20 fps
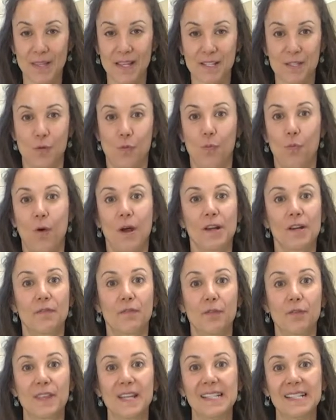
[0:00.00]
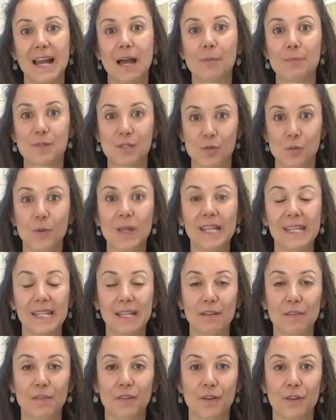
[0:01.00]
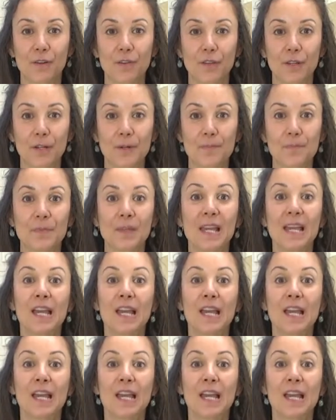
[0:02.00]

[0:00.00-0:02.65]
That's a wonderful thing to help sweeten it further.